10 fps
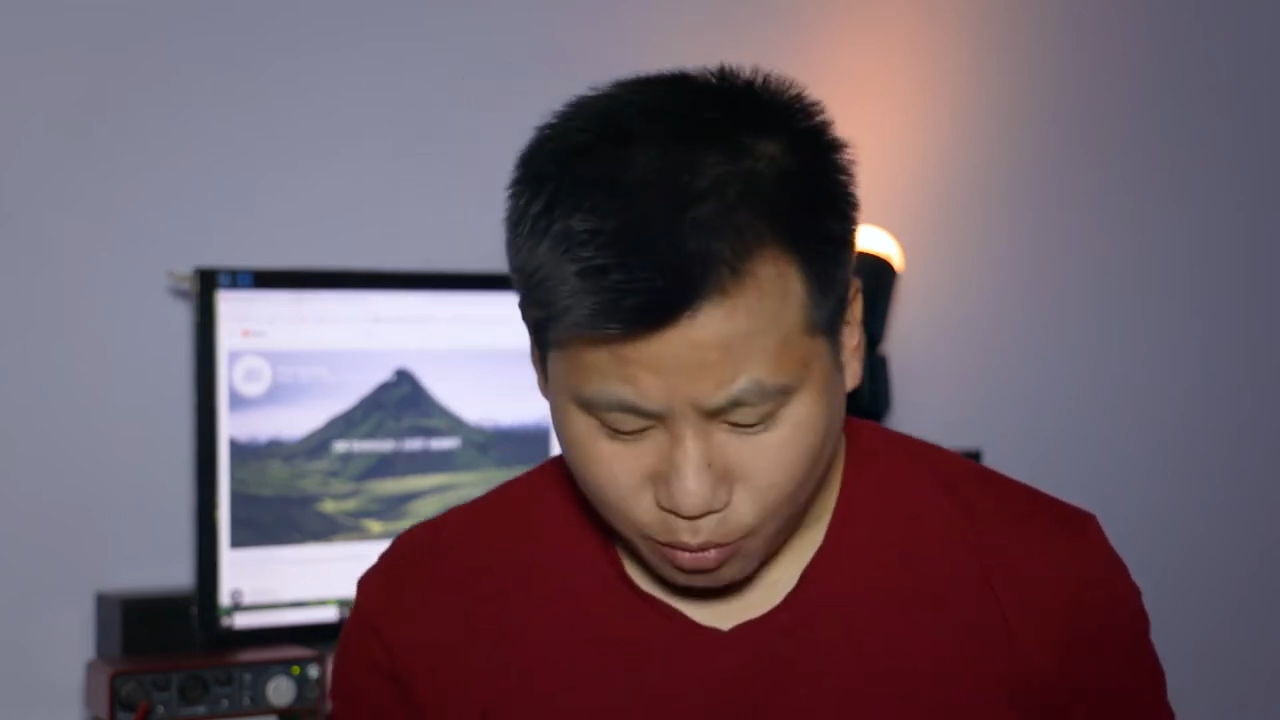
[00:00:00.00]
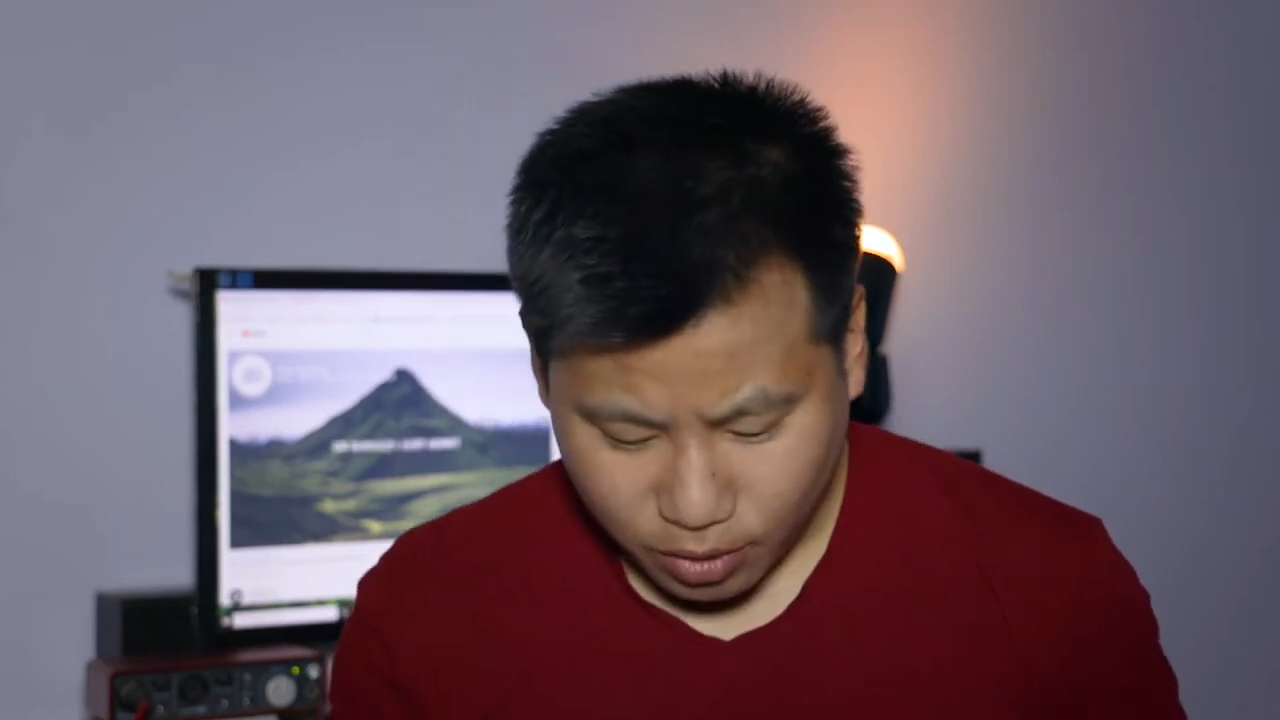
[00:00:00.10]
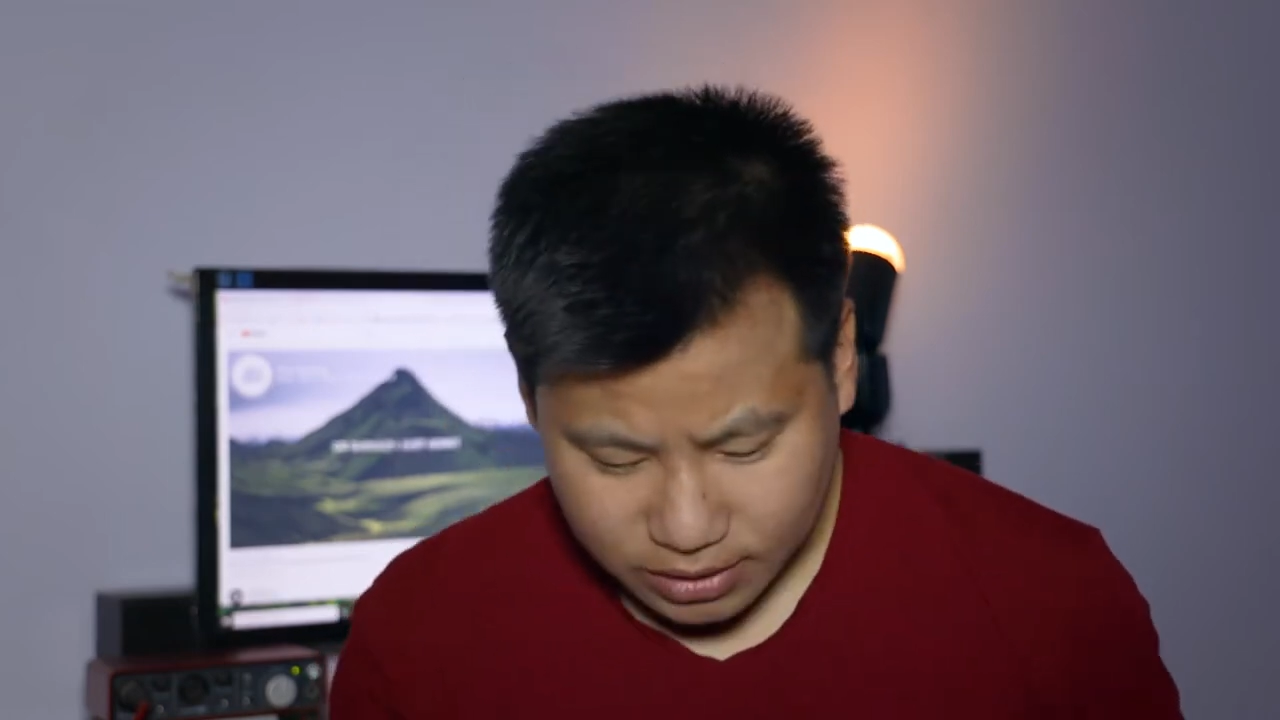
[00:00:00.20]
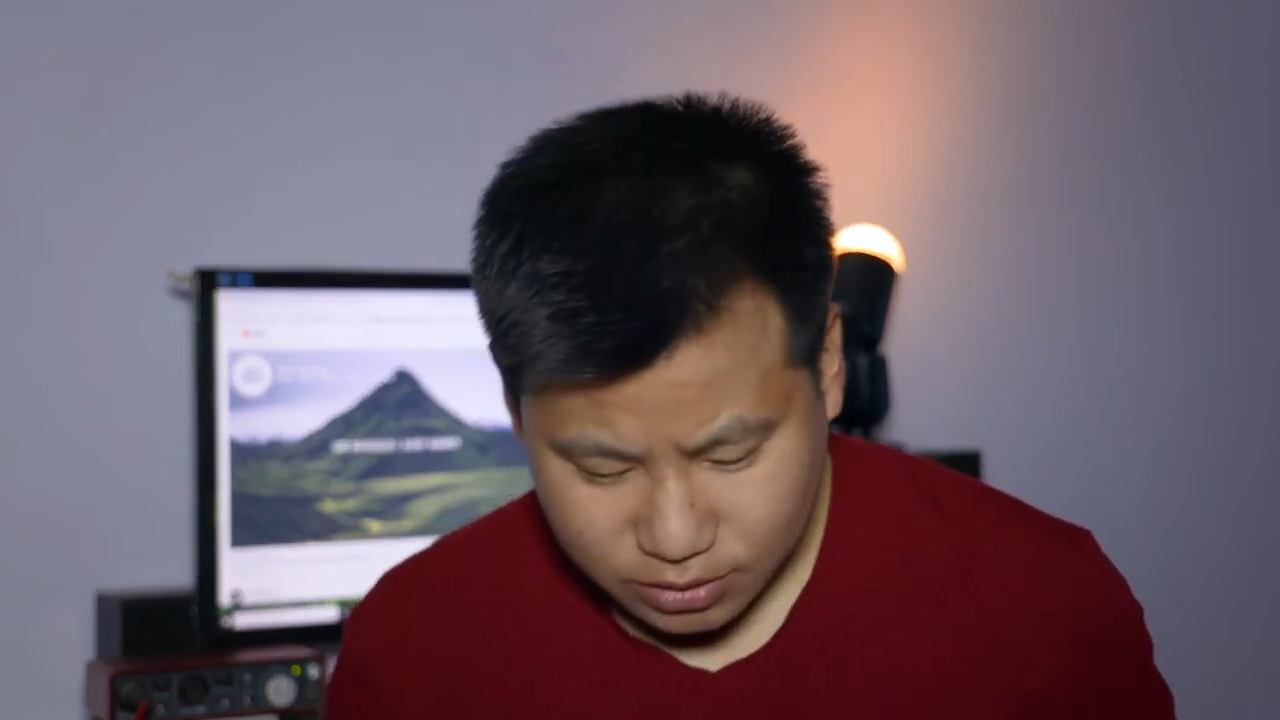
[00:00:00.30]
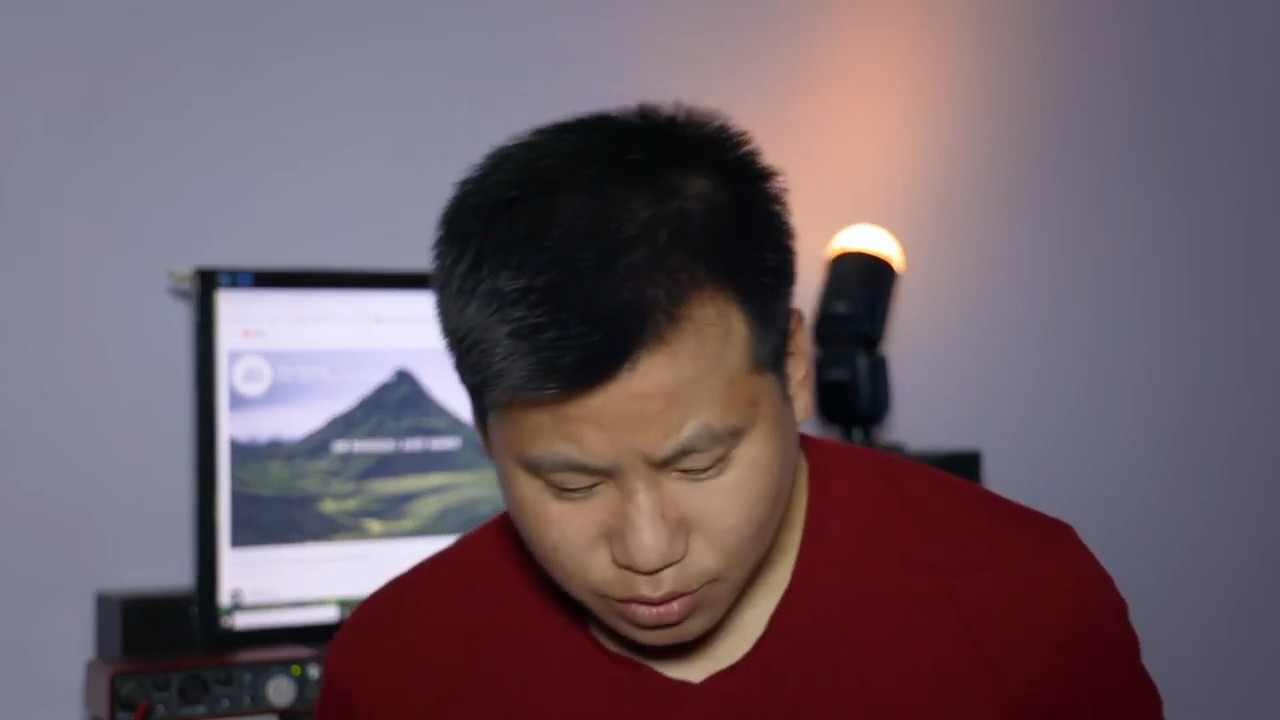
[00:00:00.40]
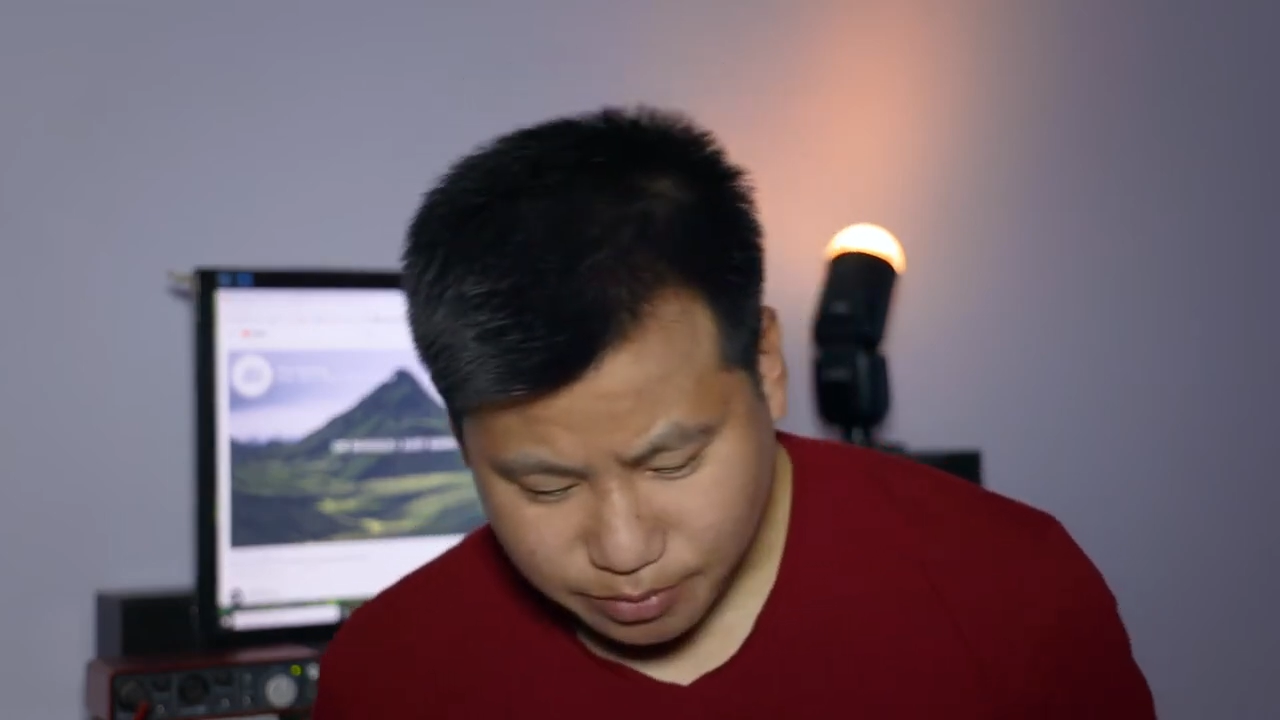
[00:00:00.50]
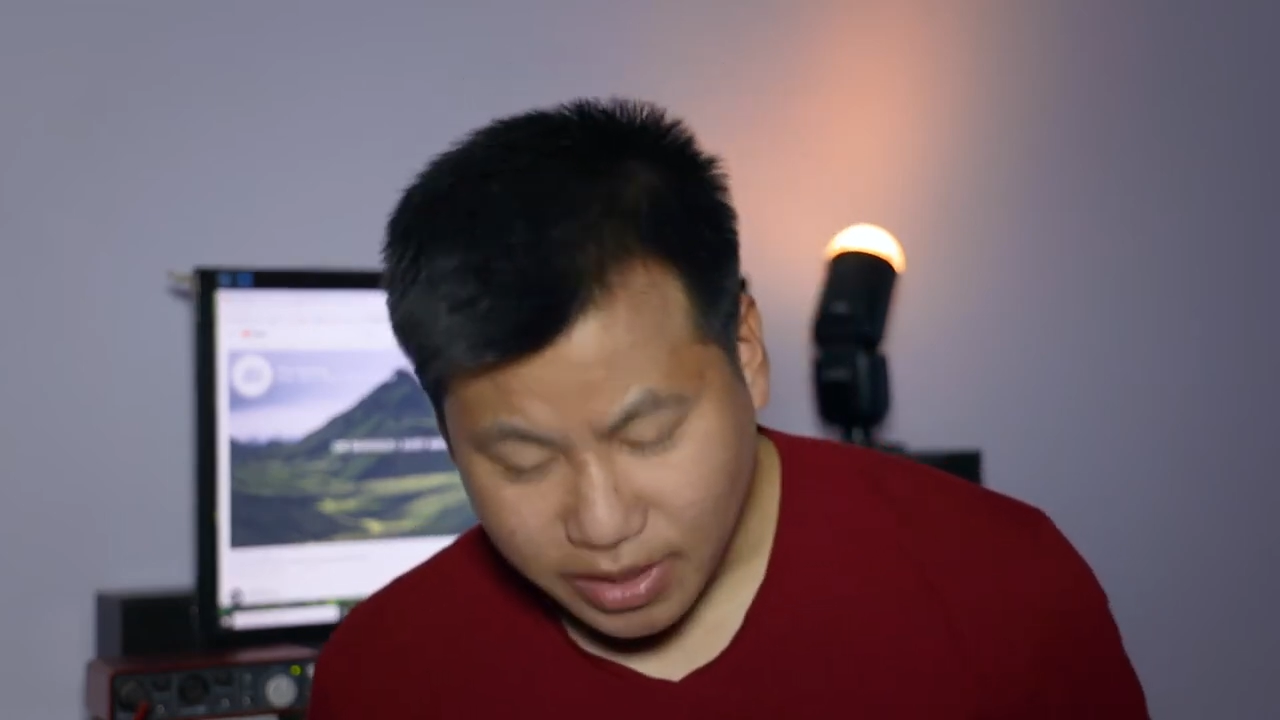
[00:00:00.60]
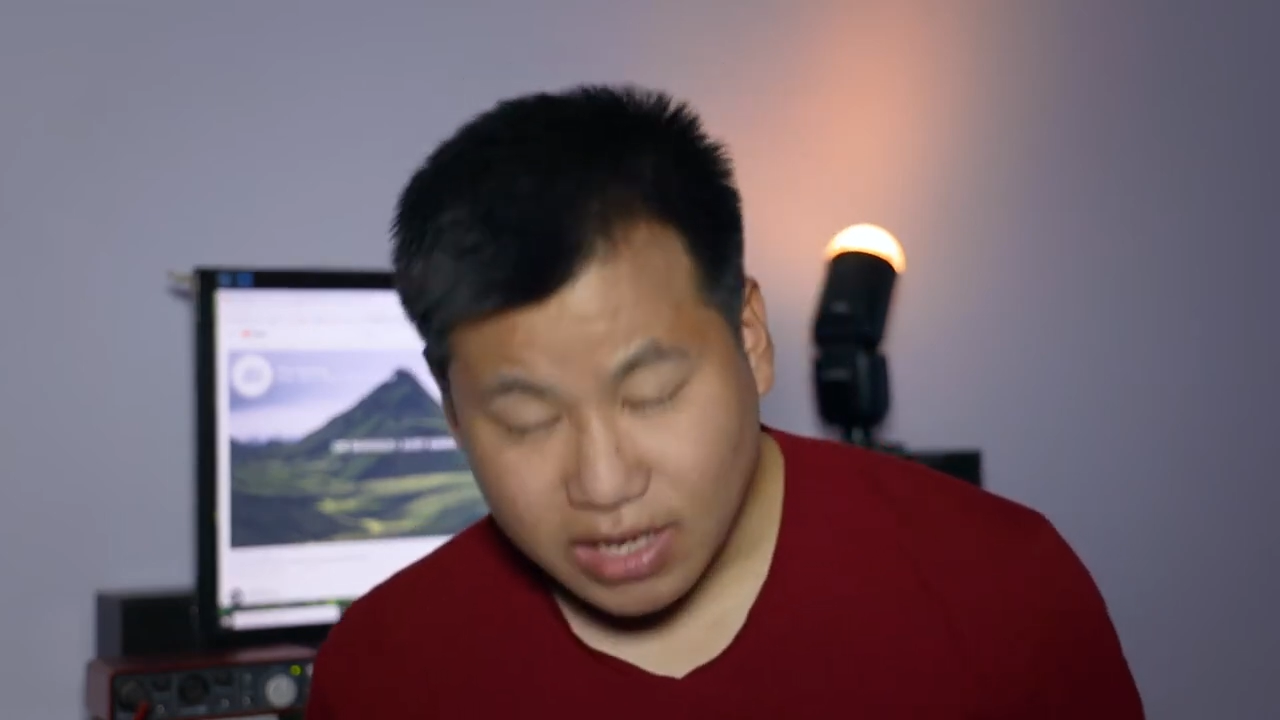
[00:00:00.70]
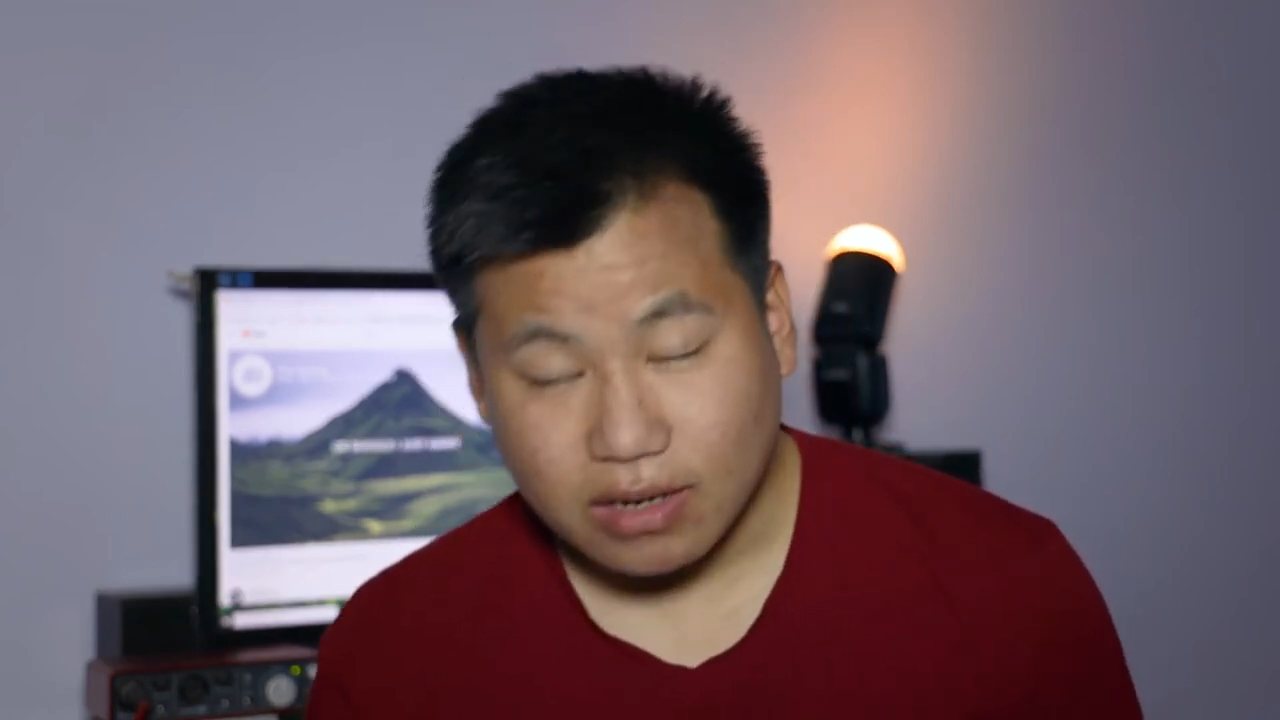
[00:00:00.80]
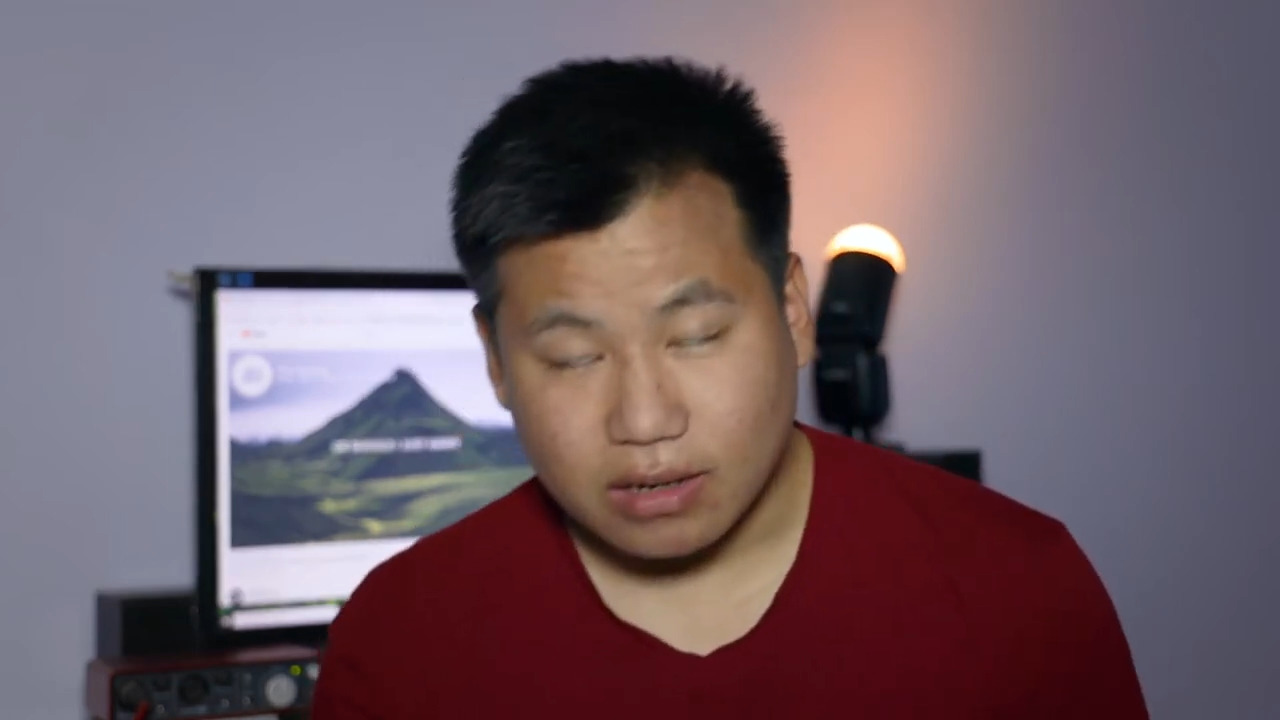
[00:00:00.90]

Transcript: wanted to make